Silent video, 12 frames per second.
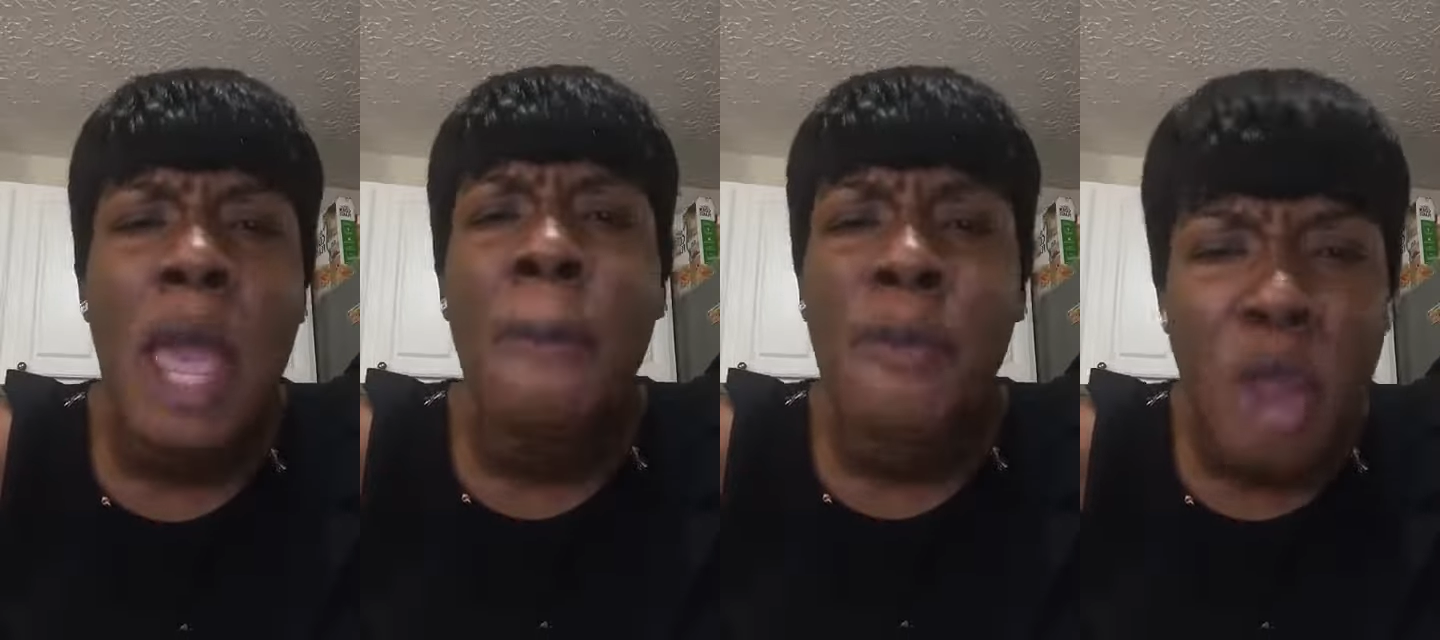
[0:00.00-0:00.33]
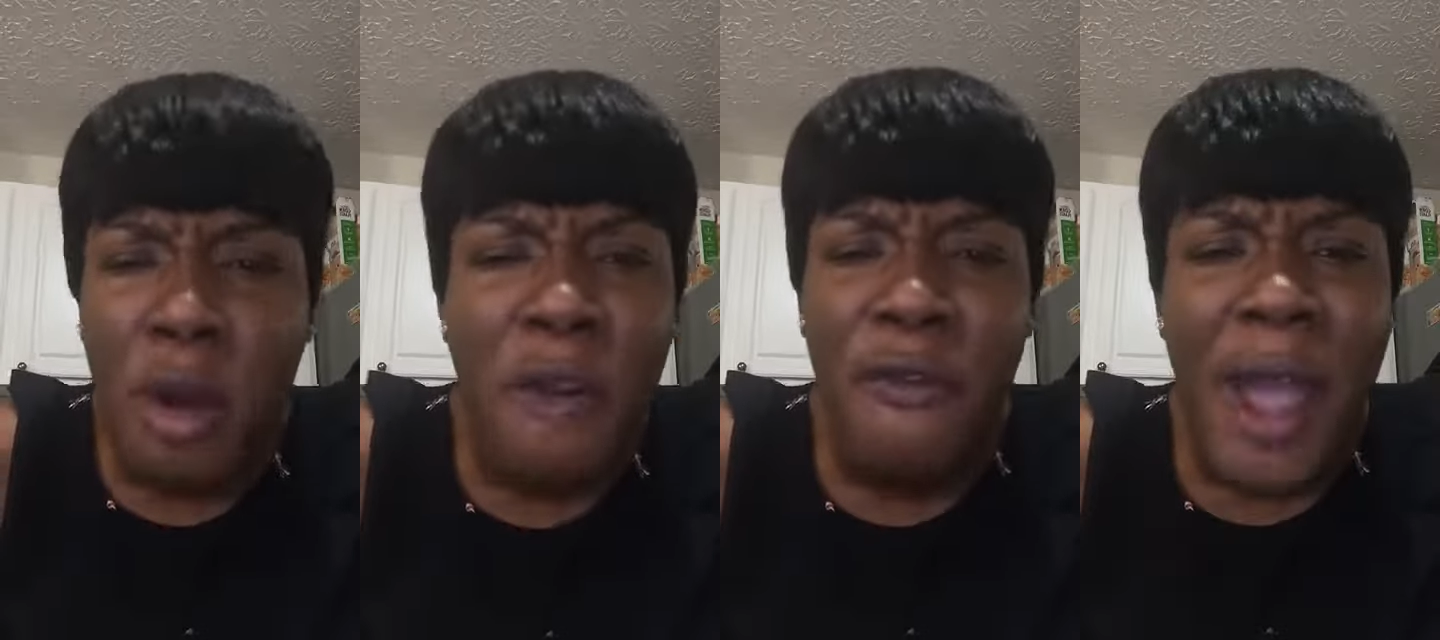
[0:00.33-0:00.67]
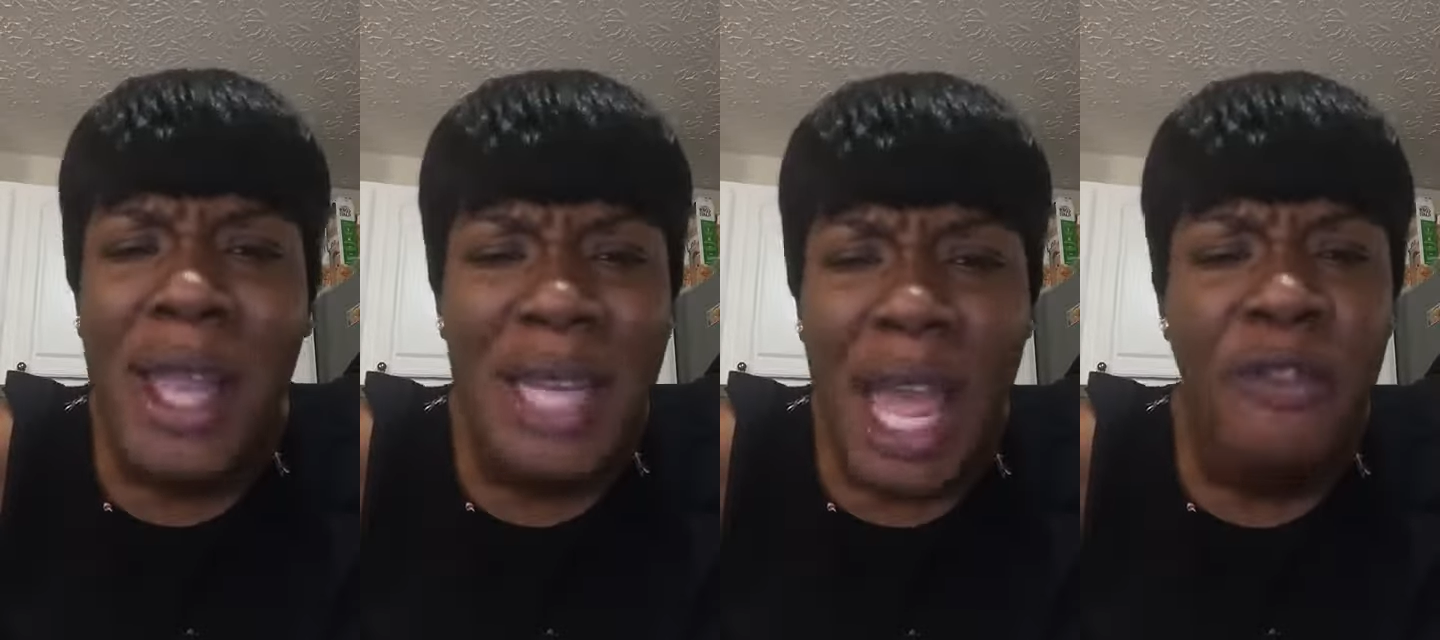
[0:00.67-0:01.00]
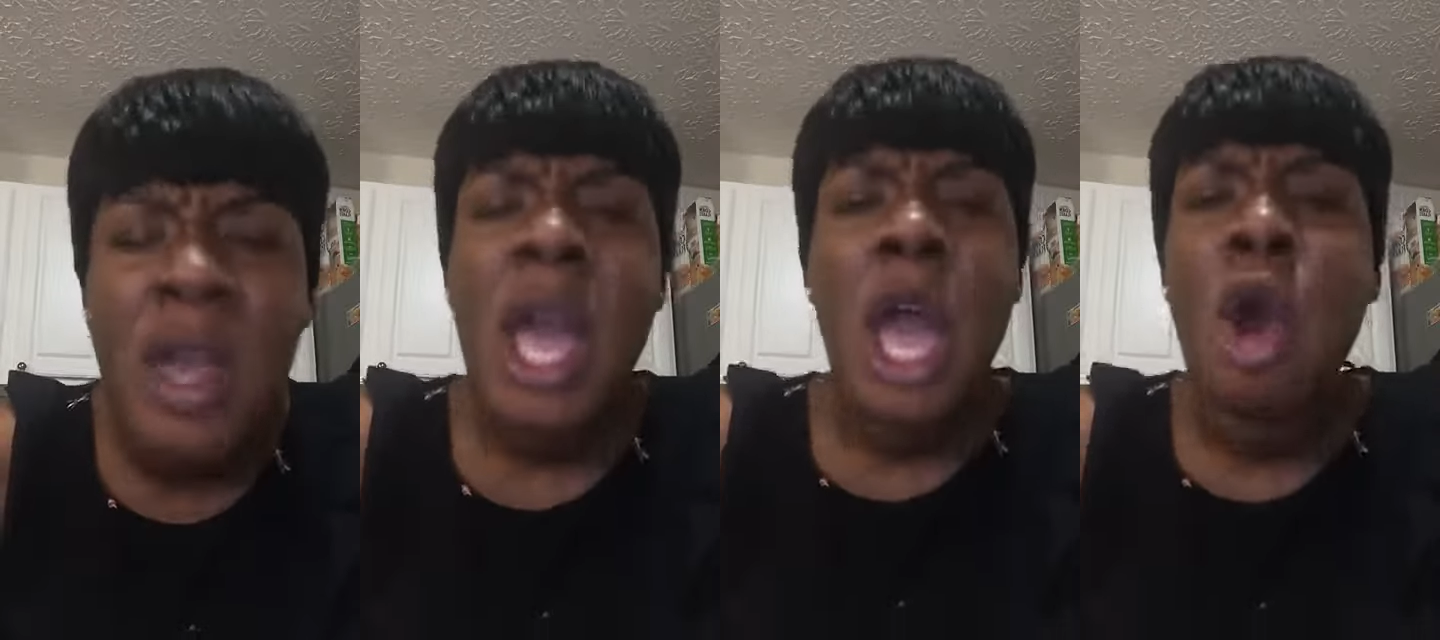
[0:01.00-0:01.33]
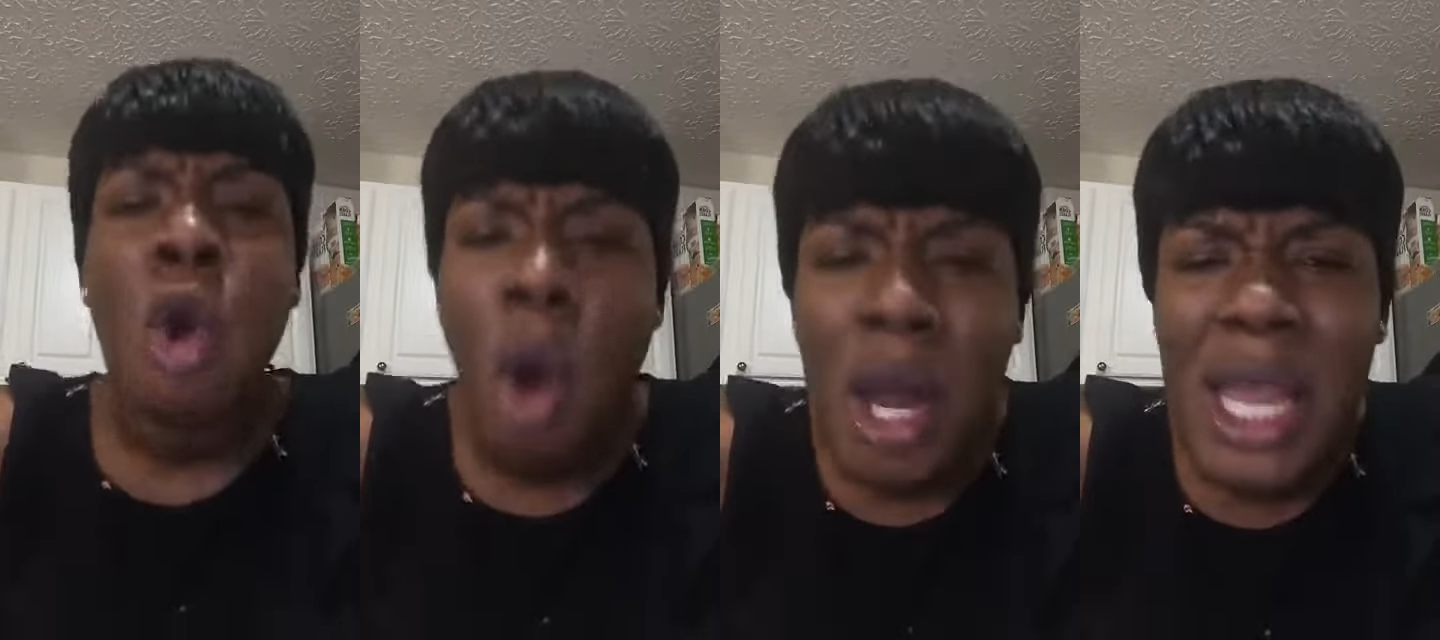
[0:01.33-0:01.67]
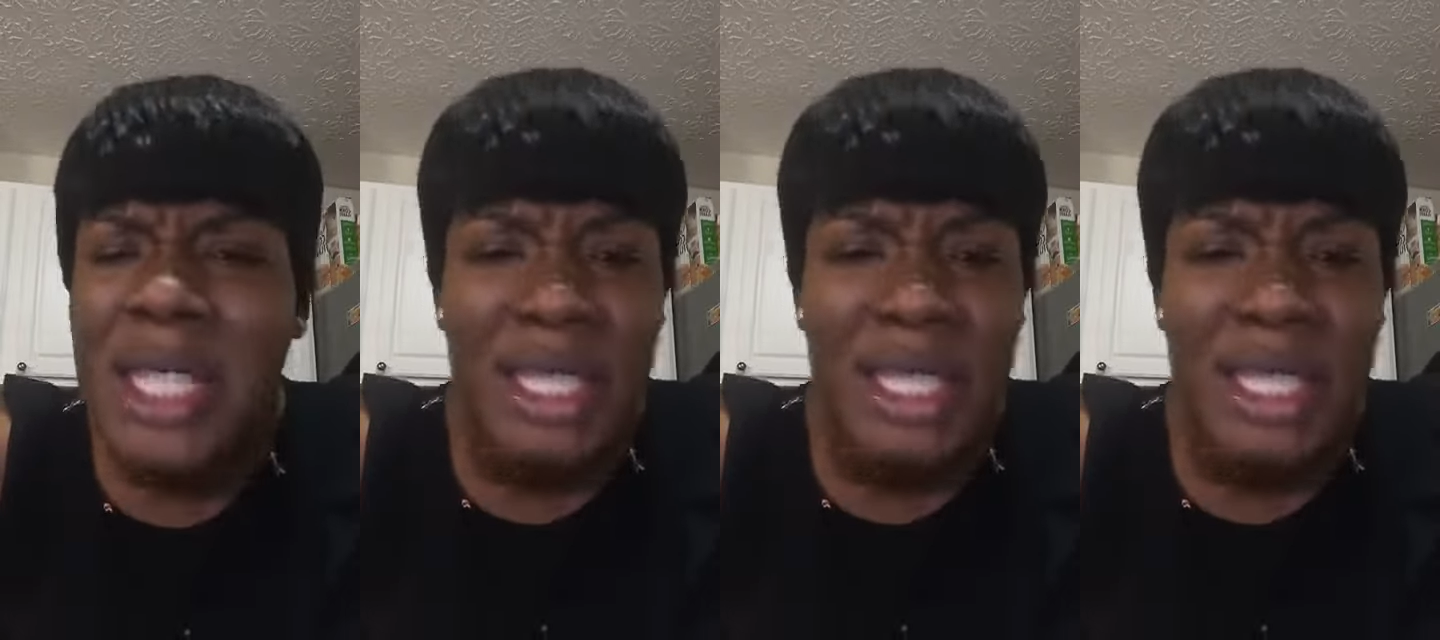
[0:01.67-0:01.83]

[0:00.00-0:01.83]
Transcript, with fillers: a purified life, a holy,